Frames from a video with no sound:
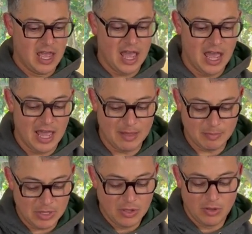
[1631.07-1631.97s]

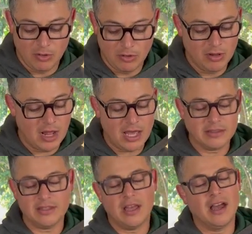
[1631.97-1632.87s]
Um, whole
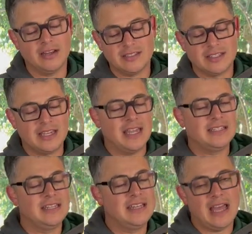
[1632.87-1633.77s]
cloth. Honestly, it
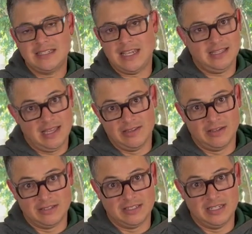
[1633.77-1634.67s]
did not take that
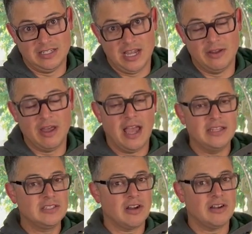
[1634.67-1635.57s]
long to stitch out. I
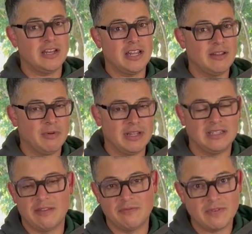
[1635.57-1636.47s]
started it at
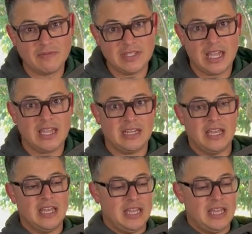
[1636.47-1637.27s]
11:58.